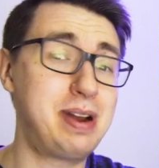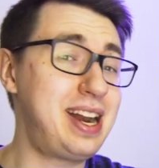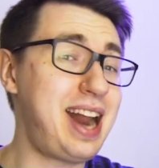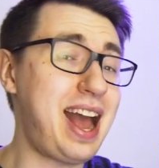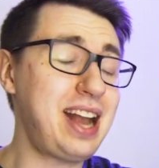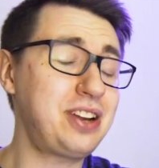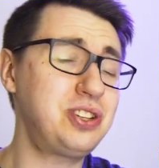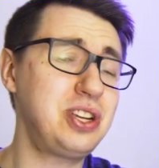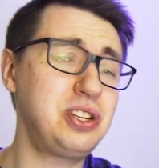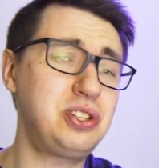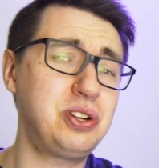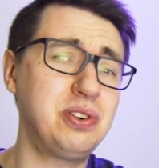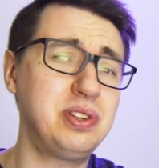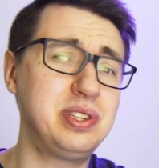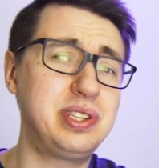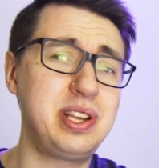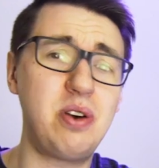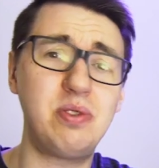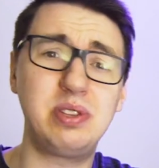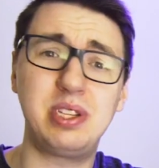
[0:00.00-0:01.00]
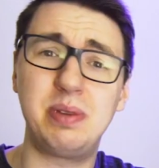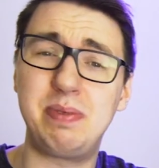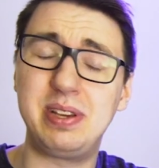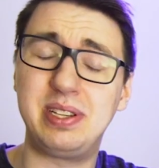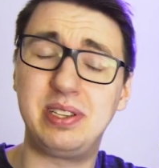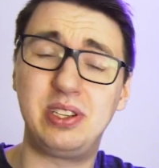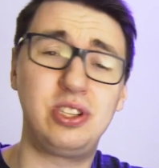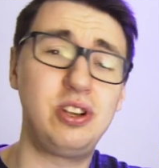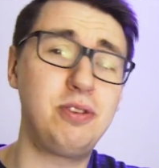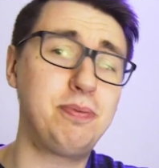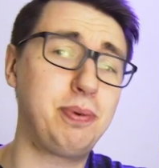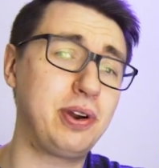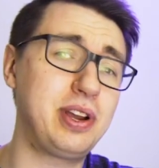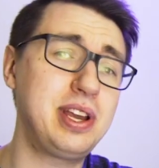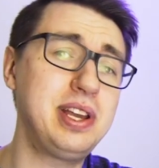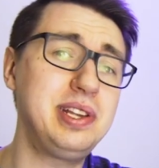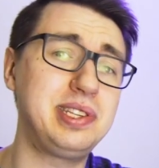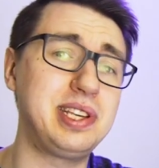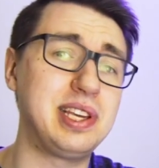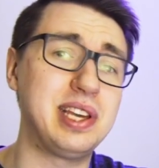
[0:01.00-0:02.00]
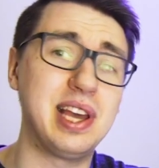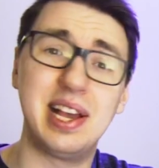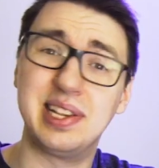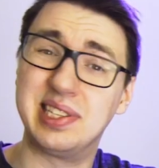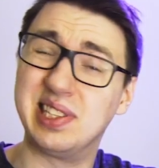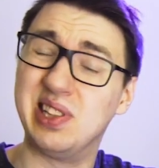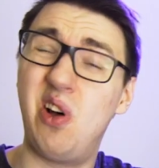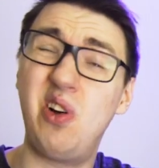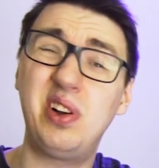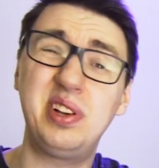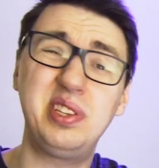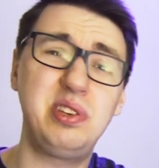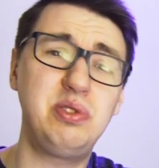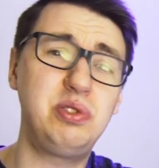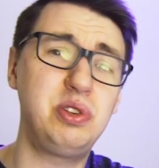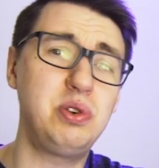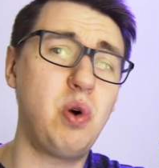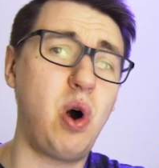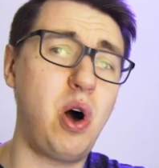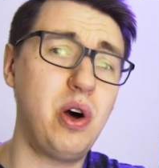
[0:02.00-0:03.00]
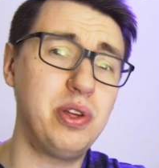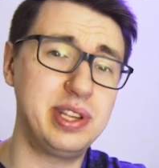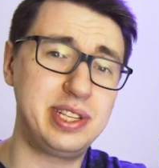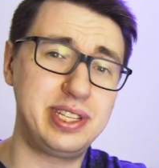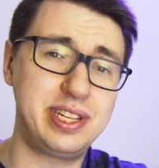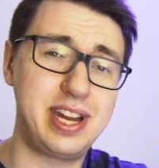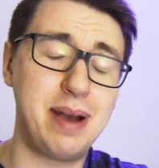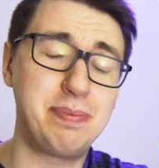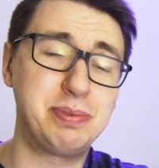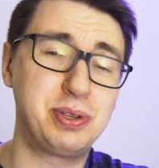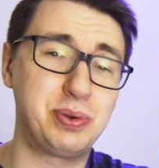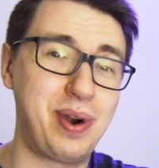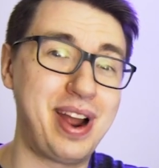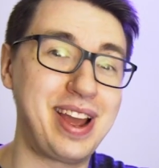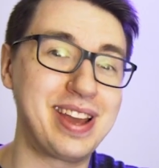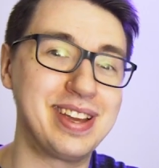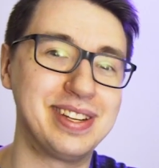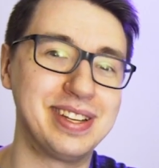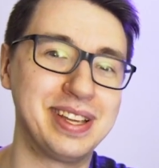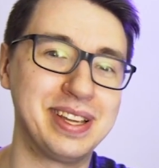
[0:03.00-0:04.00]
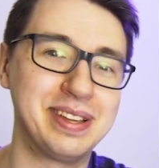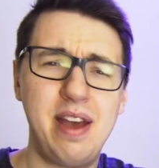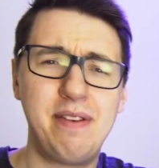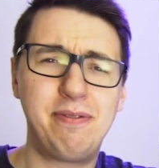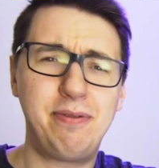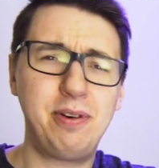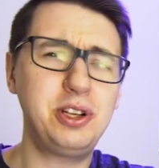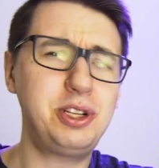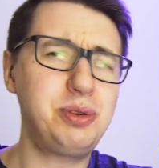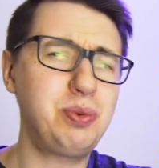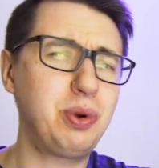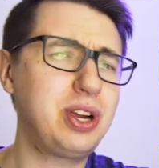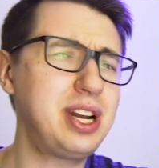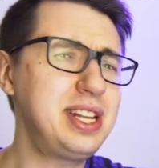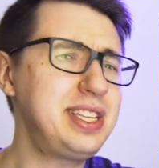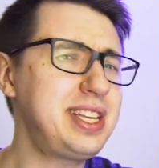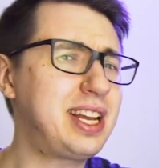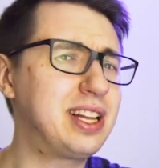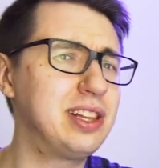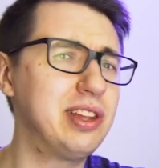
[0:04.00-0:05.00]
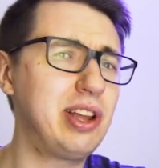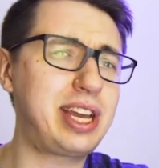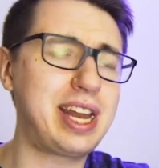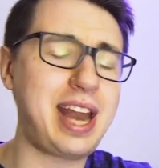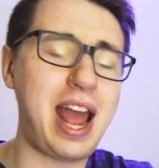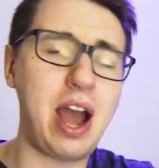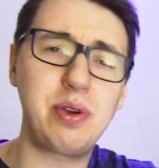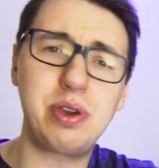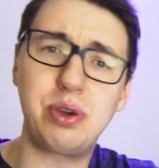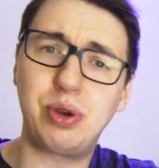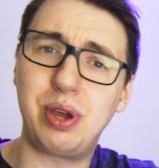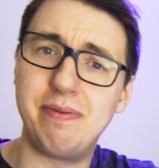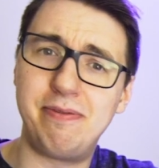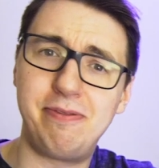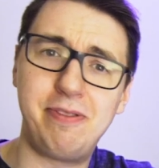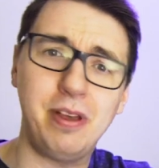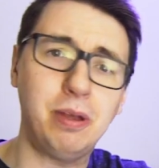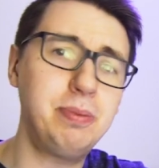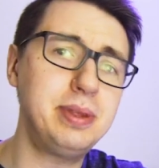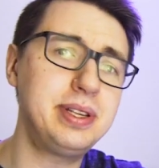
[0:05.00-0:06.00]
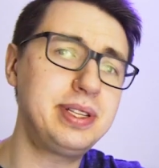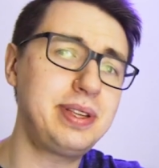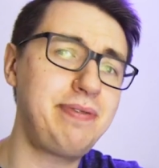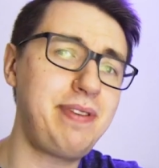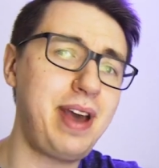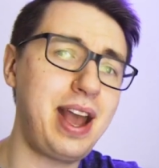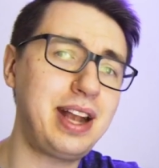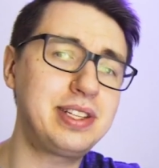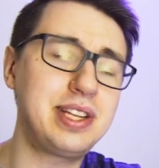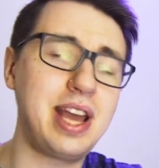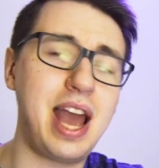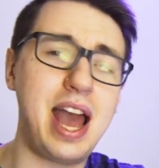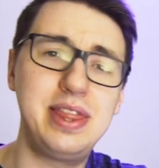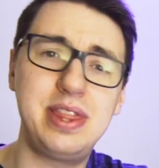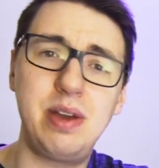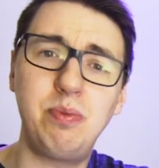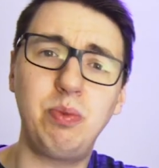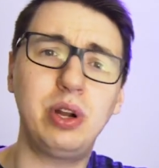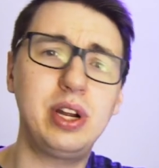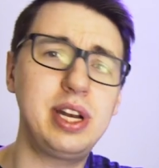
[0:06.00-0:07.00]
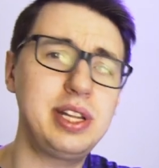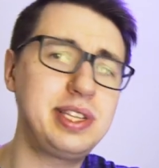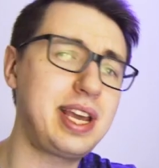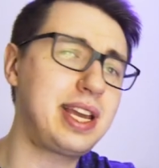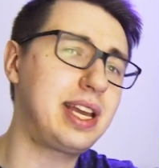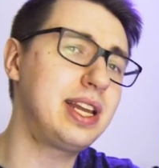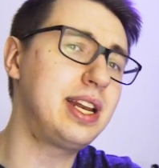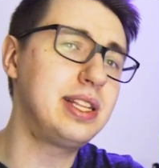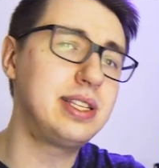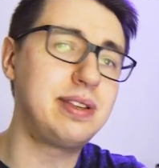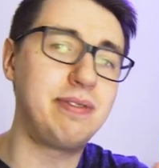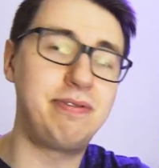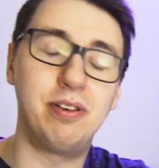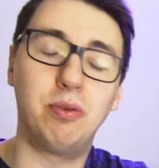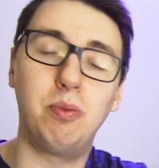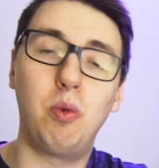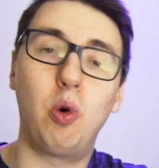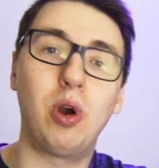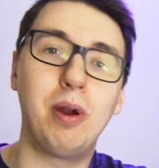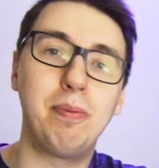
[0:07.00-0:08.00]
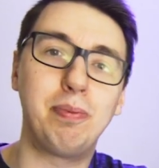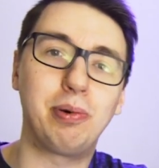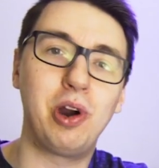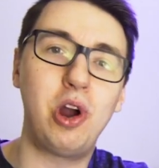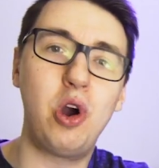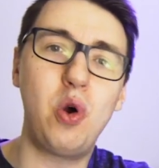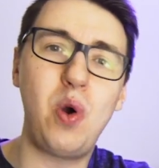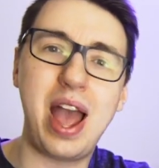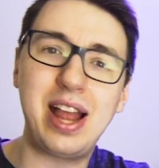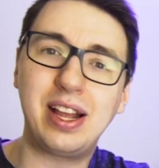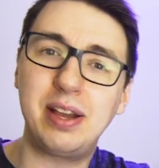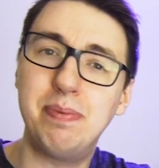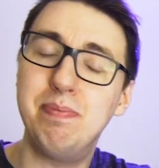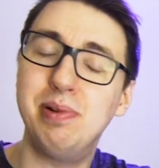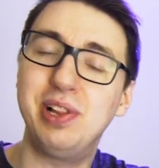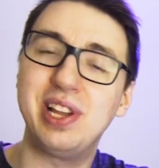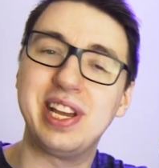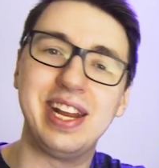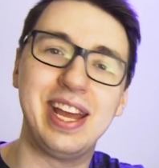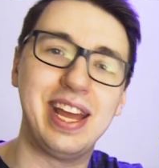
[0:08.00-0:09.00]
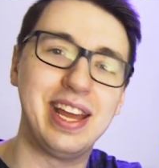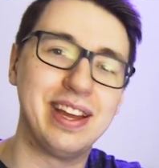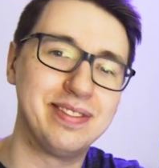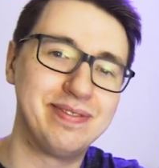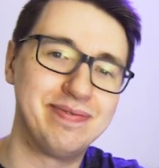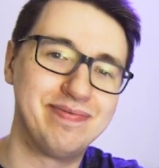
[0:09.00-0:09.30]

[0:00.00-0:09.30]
but it actually turns out to be super easy, as long as you do all the steps right. First, we're gonna take a look at how you can film this effect, and then we're gonna take it into Filmora Pro and complete it.